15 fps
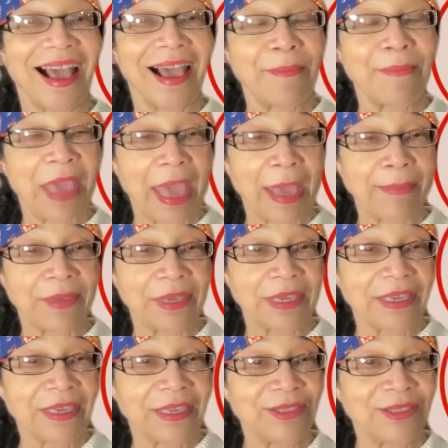I'm
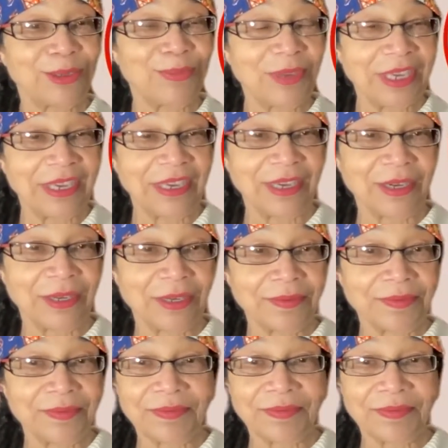happy to be here.